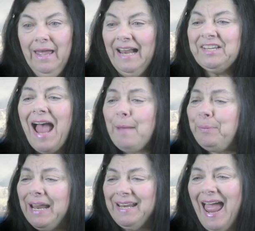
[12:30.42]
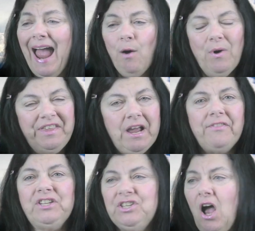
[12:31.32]
It's happening now where the
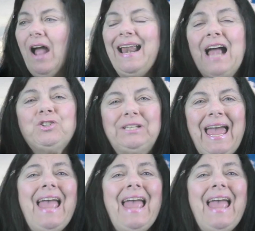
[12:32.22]
other side actually